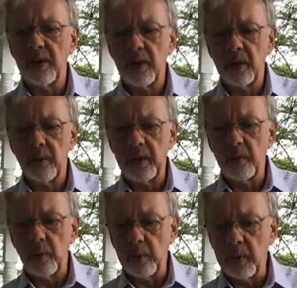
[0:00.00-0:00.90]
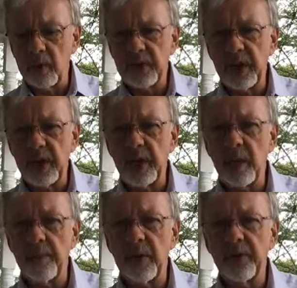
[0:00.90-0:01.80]
Took we we were setting
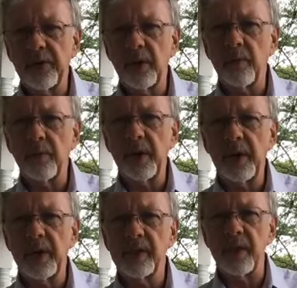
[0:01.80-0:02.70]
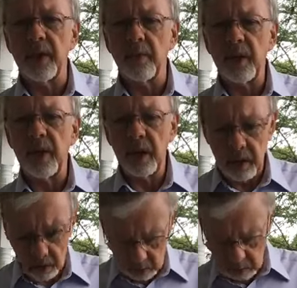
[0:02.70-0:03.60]
up in a certain place, and we had
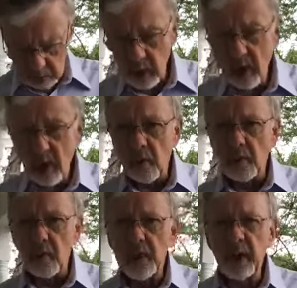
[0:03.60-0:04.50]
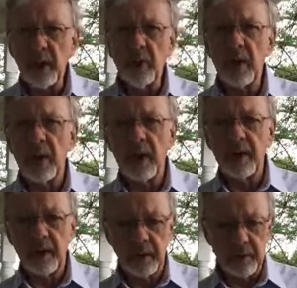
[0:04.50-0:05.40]
to relocate.